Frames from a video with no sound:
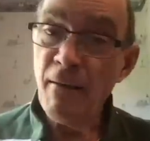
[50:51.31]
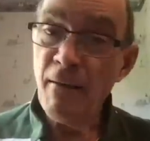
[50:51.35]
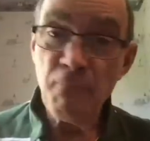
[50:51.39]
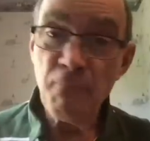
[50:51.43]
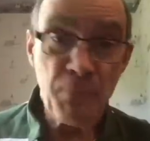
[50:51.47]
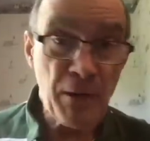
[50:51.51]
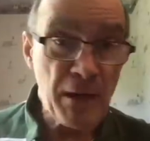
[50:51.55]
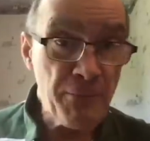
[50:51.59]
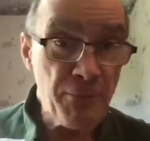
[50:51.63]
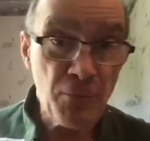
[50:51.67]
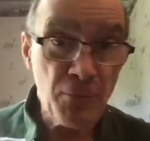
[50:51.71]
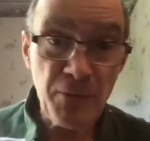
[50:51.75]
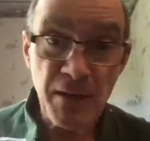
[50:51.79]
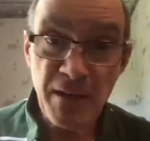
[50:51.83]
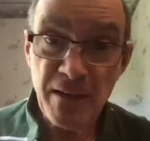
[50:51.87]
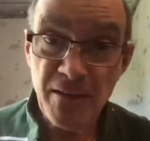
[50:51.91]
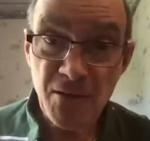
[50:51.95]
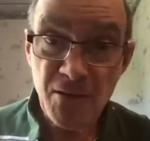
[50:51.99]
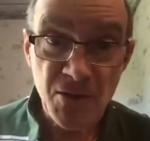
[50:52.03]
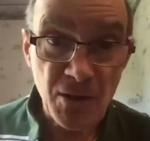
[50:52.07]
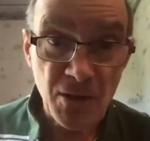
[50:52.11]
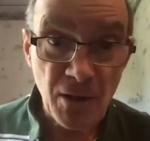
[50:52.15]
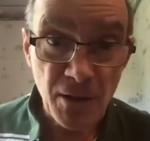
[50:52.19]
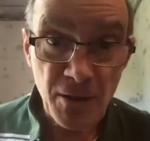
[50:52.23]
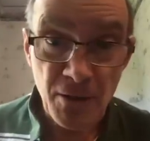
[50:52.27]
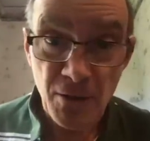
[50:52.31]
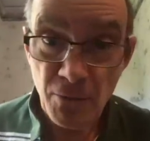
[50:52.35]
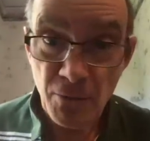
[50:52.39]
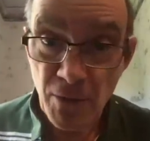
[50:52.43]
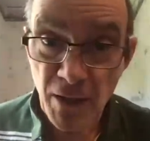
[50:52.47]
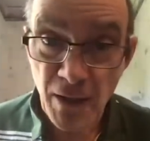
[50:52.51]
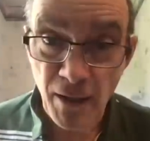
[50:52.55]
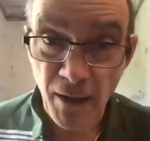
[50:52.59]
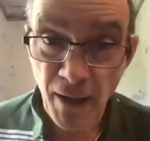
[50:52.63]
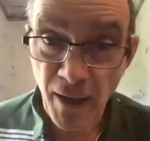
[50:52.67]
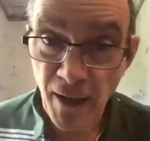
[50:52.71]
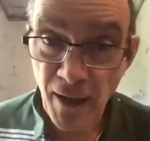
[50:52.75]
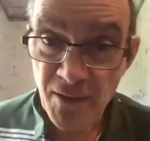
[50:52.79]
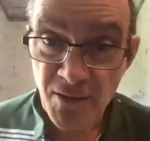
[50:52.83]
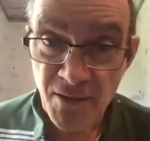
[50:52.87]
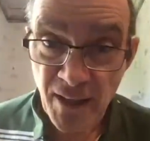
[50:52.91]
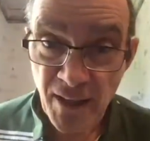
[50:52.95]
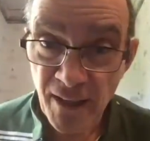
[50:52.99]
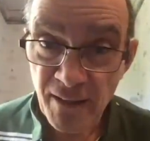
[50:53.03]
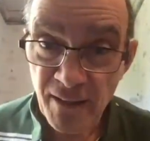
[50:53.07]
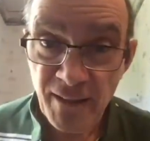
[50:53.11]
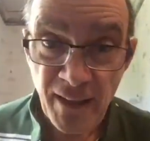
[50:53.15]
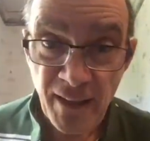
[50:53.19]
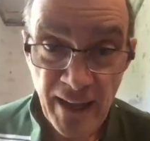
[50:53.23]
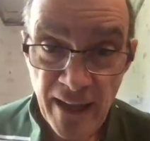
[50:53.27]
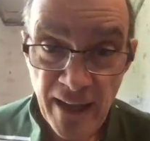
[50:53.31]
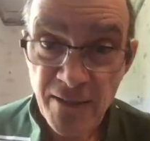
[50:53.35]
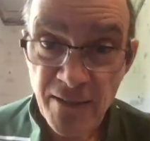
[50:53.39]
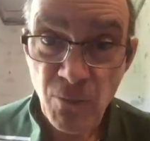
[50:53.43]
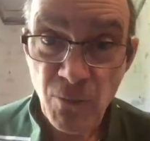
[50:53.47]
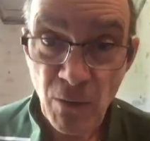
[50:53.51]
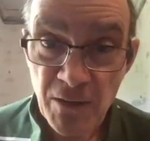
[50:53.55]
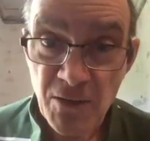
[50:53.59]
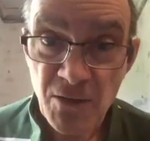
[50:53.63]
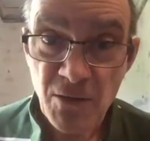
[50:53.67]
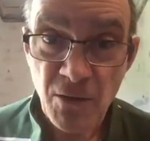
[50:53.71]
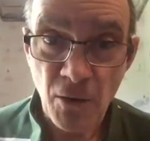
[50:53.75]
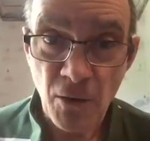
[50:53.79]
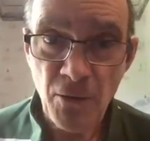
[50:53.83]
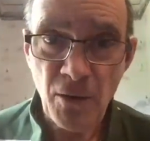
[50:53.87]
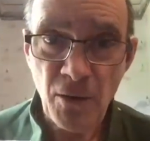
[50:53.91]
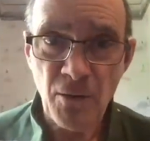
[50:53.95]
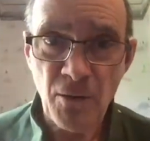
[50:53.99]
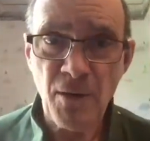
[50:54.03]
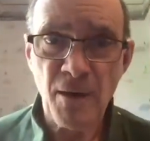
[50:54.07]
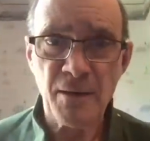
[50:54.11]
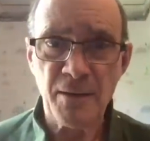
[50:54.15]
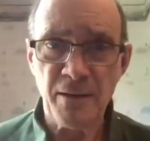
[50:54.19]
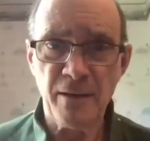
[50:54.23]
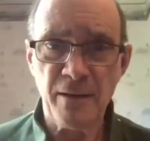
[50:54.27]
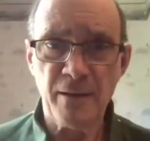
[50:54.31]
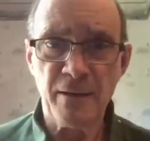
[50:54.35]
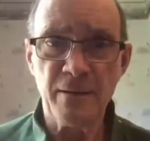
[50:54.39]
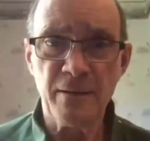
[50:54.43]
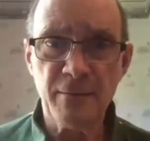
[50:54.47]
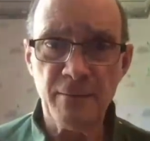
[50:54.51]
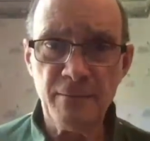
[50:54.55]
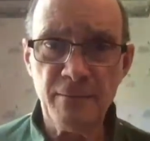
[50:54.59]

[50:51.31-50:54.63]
People need to start to realize that that's what's going on here.